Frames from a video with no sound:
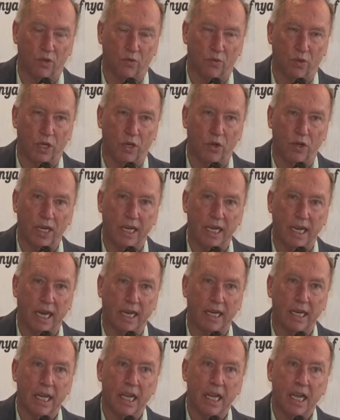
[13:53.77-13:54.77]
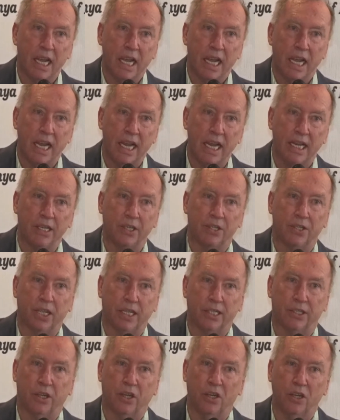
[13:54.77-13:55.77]
we're looking at is
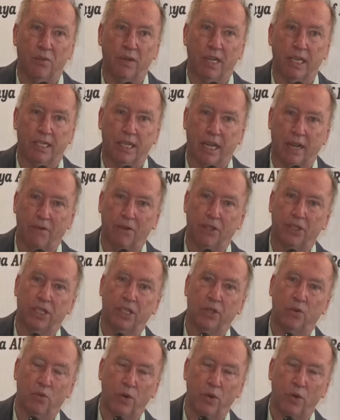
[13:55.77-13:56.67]
there's going to be a deficit.